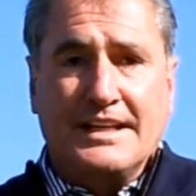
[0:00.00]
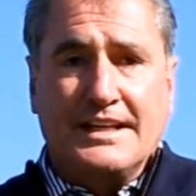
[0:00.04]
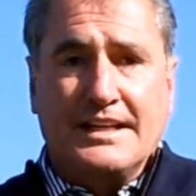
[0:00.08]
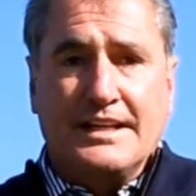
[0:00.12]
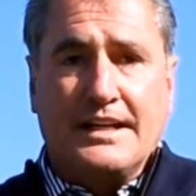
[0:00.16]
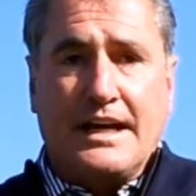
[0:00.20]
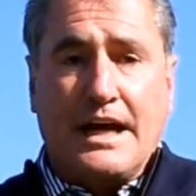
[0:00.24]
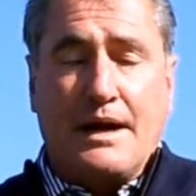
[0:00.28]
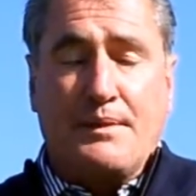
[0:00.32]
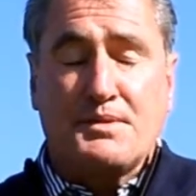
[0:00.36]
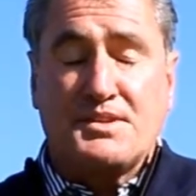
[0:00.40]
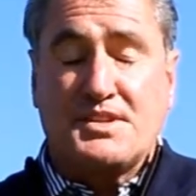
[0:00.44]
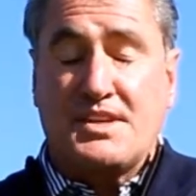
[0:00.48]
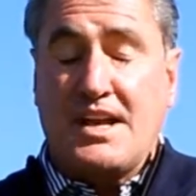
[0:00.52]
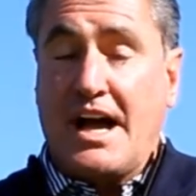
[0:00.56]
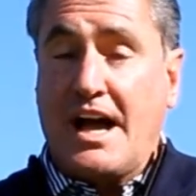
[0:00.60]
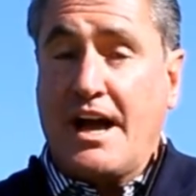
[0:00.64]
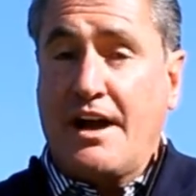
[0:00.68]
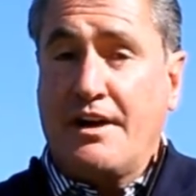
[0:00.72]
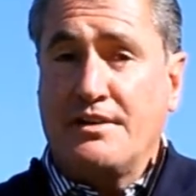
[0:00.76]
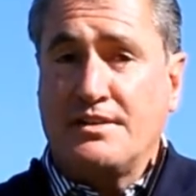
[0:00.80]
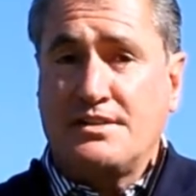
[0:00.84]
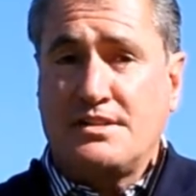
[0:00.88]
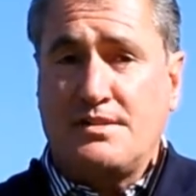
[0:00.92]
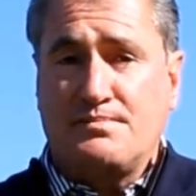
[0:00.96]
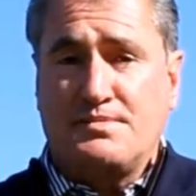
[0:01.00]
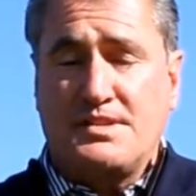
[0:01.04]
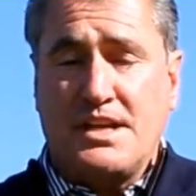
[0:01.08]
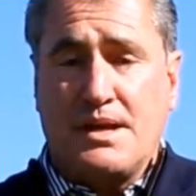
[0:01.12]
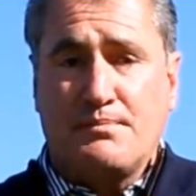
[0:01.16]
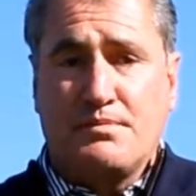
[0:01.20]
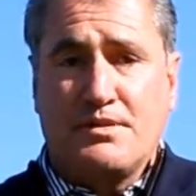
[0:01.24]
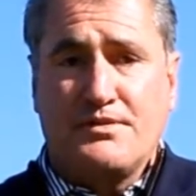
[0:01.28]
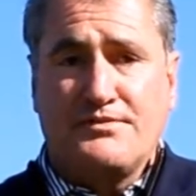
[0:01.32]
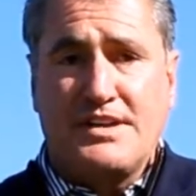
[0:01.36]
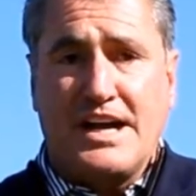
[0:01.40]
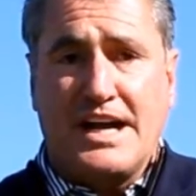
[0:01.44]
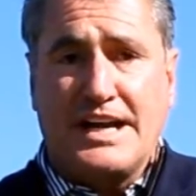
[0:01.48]
I was hired in September
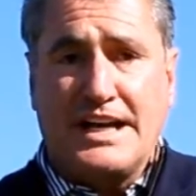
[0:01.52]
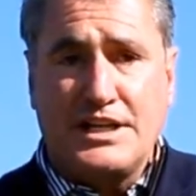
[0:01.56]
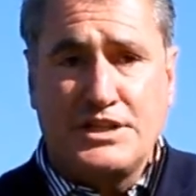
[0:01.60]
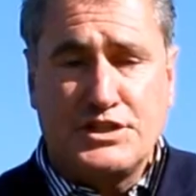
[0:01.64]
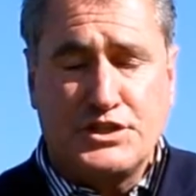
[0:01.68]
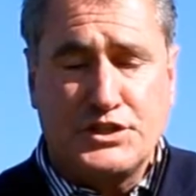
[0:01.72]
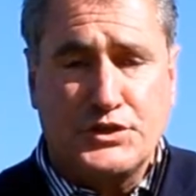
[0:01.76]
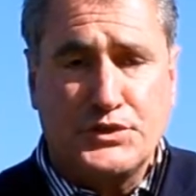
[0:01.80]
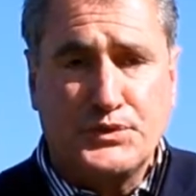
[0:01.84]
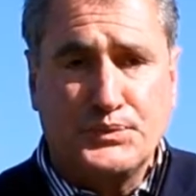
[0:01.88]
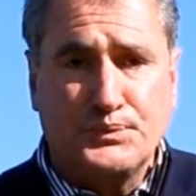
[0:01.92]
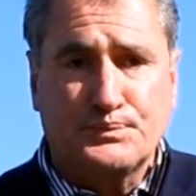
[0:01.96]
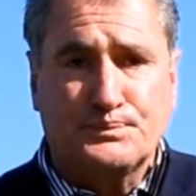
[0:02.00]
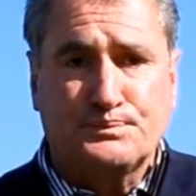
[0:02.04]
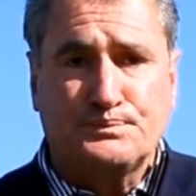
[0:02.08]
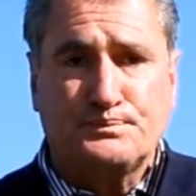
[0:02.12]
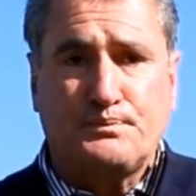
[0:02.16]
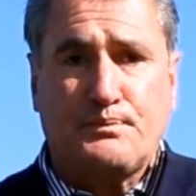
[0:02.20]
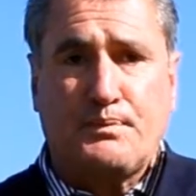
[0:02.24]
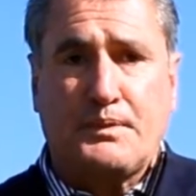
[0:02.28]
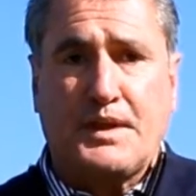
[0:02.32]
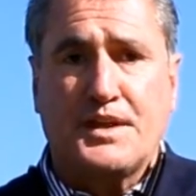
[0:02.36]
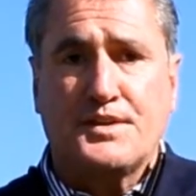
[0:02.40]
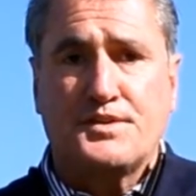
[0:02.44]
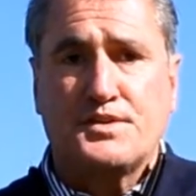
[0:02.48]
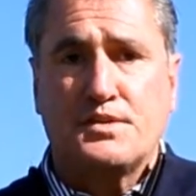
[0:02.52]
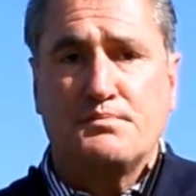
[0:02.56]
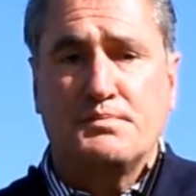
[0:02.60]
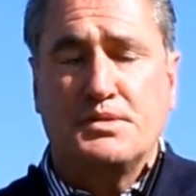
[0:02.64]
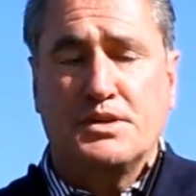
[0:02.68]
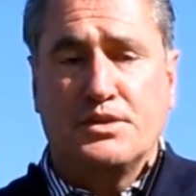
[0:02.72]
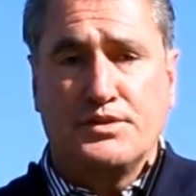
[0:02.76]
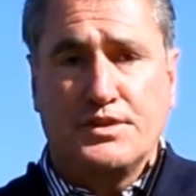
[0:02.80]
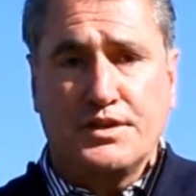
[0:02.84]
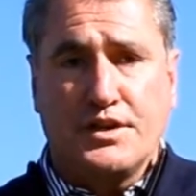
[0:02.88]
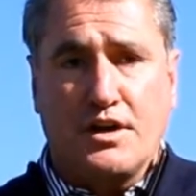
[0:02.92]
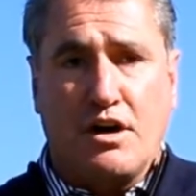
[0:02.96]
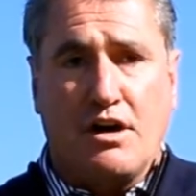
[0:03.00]
of '92 to
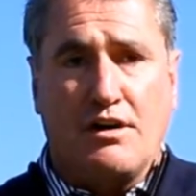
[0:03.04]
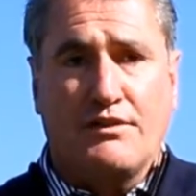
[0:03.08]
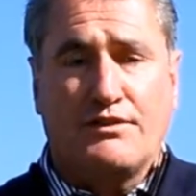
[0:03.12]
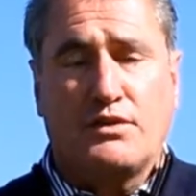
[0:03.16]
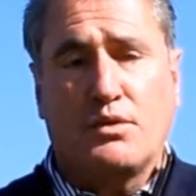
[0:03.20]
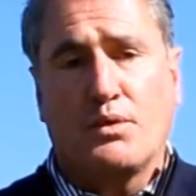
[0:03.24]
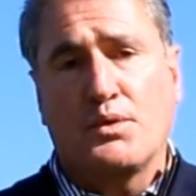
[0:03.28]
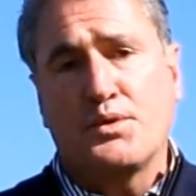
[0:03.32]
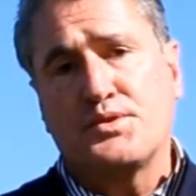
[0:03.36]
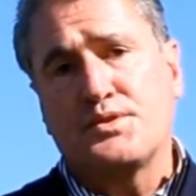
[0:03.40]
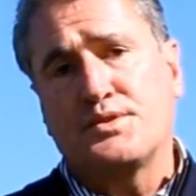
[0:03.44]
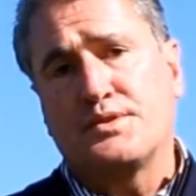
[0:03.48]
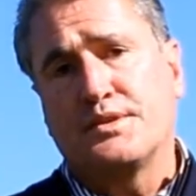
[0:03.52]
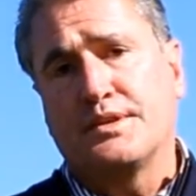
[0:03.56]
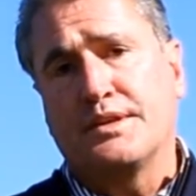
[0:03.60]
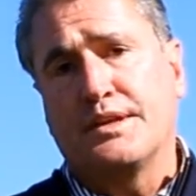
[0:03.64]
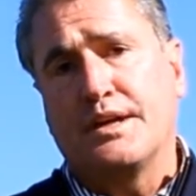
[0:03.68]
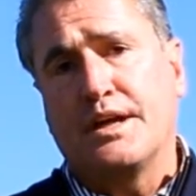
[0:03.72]
build the golf course.